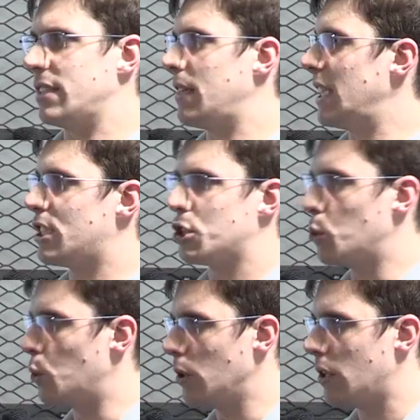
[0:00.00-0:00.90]

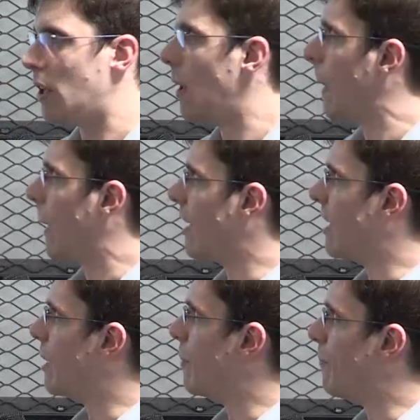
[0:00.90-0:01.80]
install
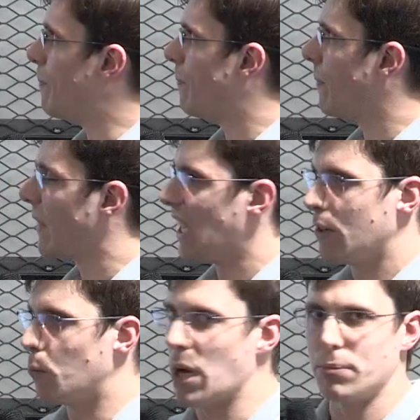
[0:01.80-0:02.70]

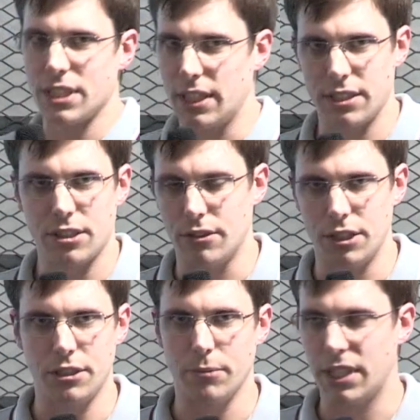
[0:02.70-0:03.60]
websites or
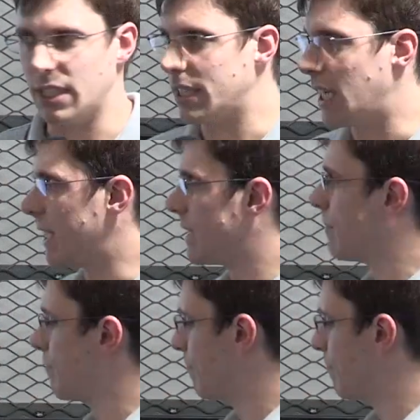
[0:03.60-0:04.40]
do something like that.